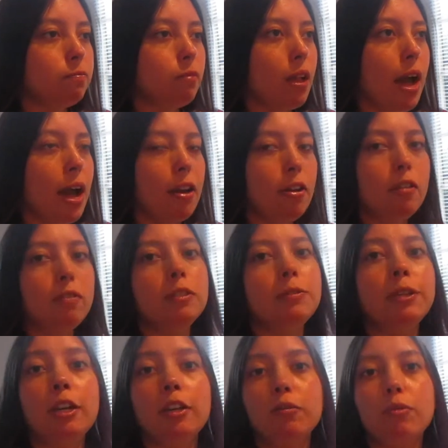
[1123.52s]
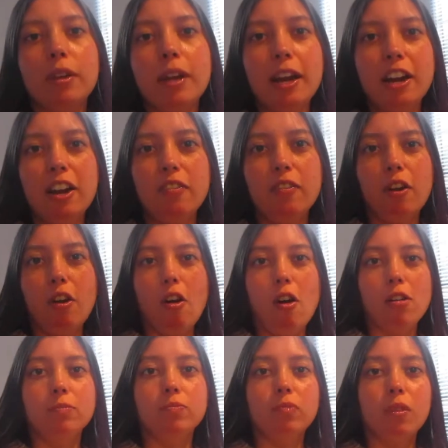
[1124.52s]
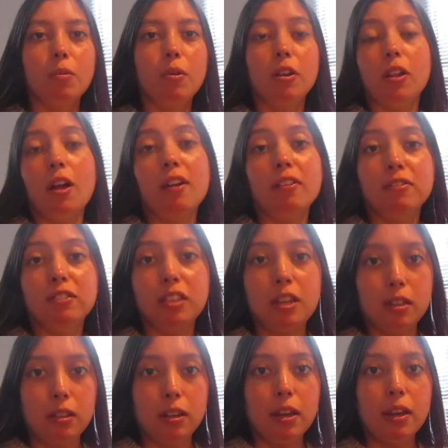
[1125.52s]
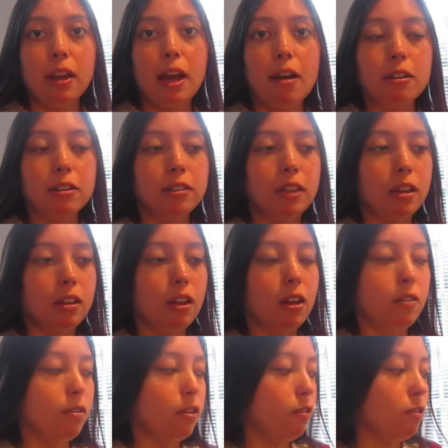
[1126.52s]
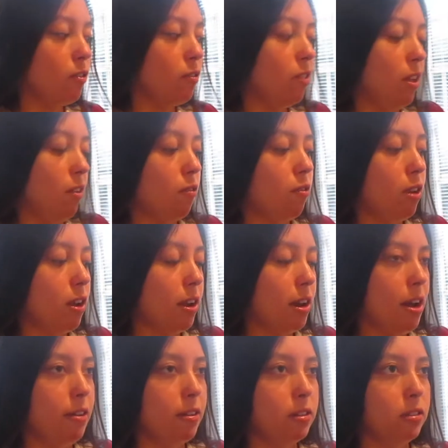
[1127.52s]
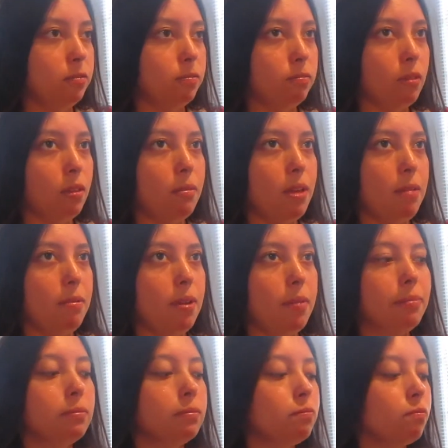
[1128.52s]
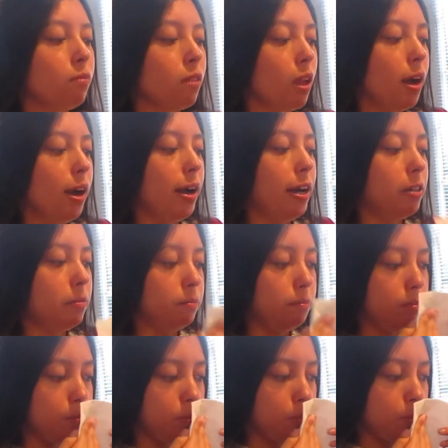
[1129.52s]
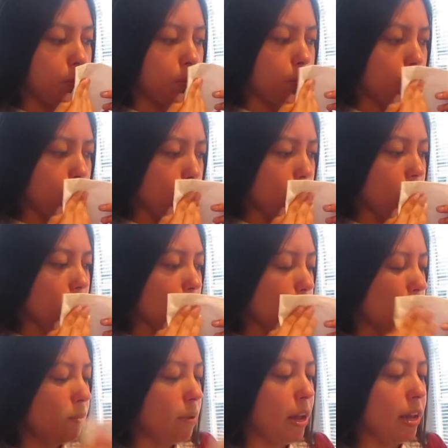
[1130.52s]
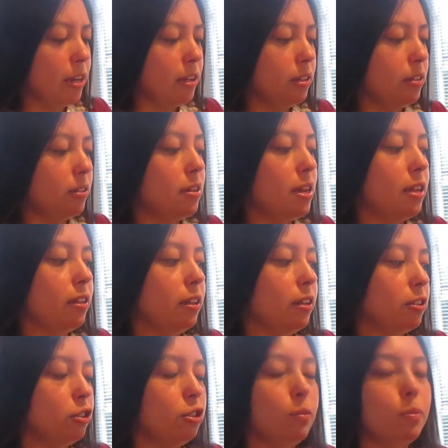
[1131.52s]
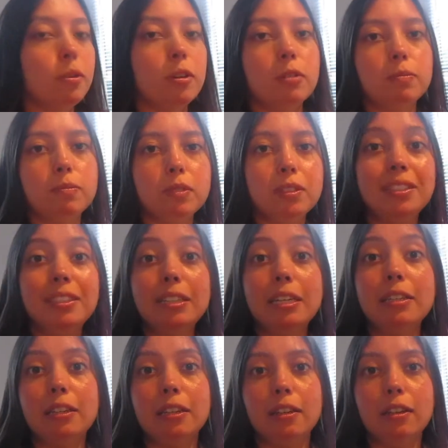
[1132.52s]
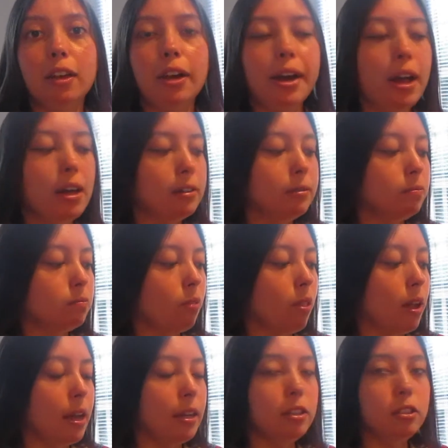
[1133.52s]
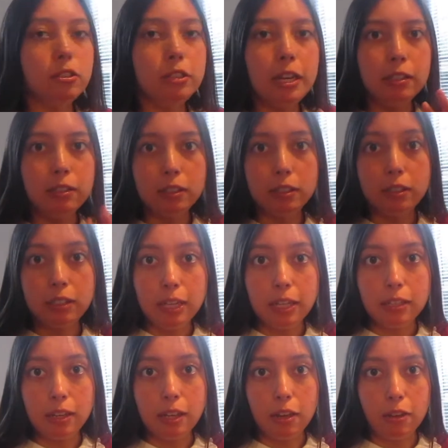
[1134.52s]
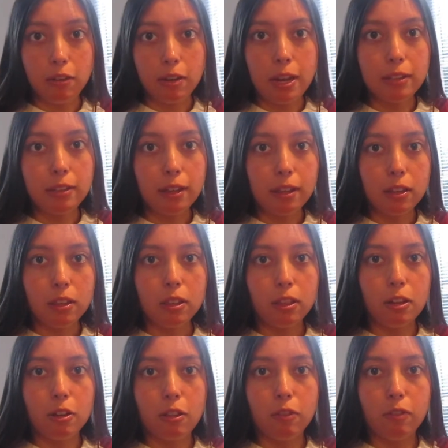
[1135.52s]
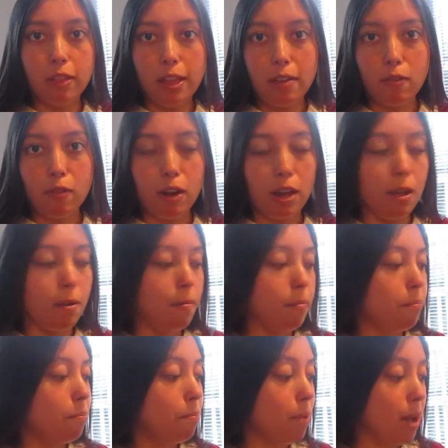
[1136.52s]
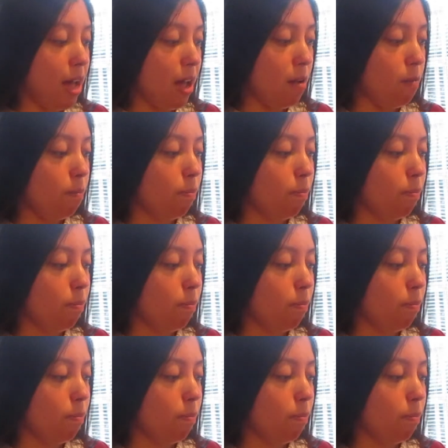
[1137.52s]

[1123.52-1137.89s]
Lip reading: don't know if it's because we kind of put a lot of seasoning in ours, like a lot of over flavoring in ours, maybe. But mine doesn't taste like super seasoned. You taste the seasoning, you taste like, you know, the flavor in it, but